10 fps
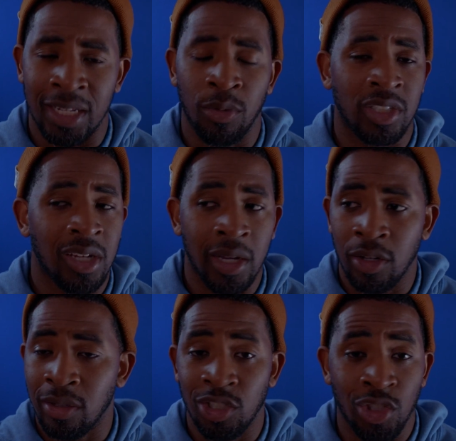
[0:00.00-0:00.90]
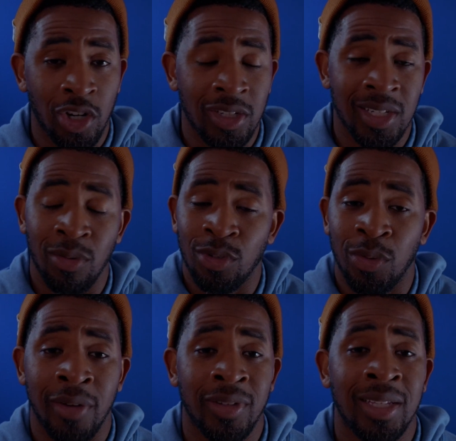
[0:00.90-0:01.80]
They were tugging on his jersey. They were
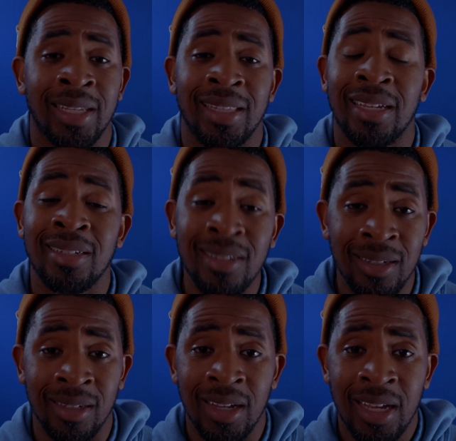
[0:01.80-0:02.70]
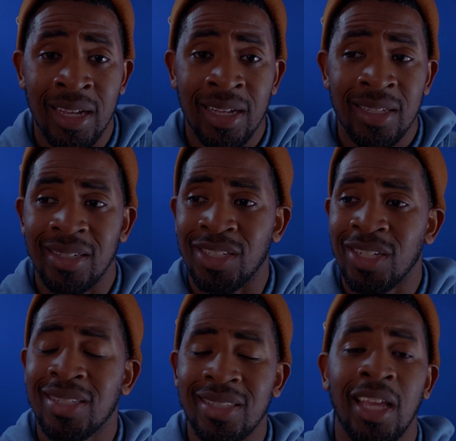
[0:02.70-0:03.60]
doing everything that they could to
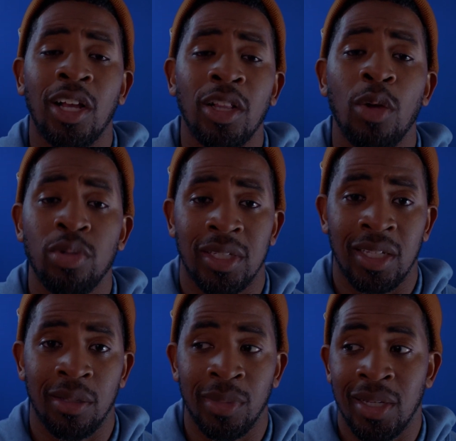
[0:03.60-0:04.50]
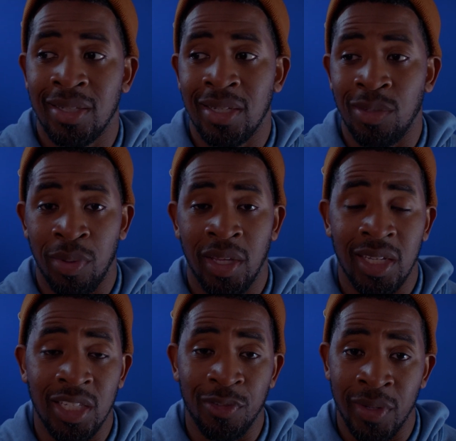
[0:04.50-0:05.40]
just stay close to him because he's big,
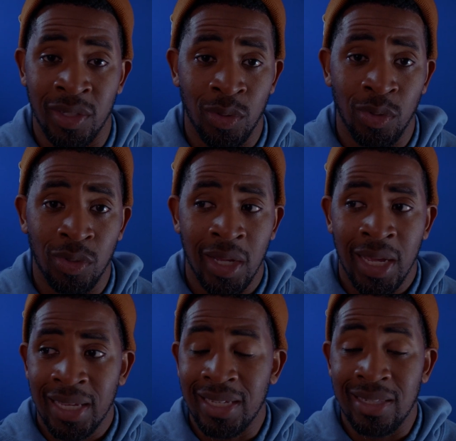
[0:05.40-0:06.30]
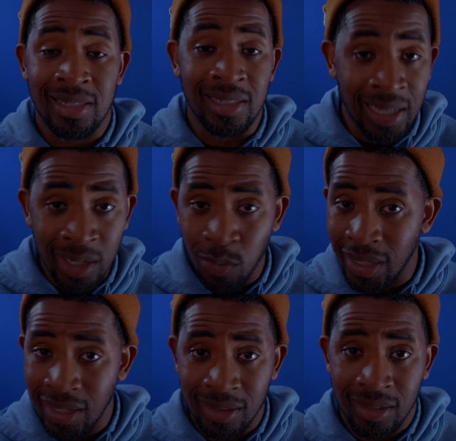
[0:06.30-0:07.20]
he's physical, he's slick with
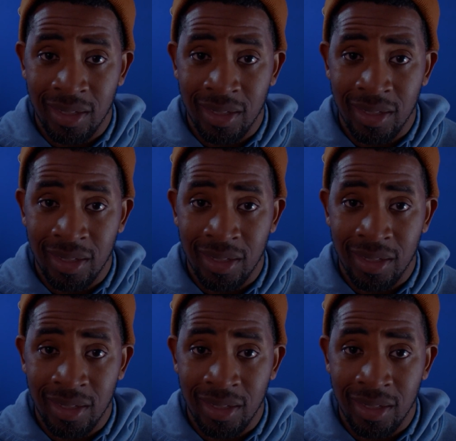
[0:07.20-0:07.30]
it.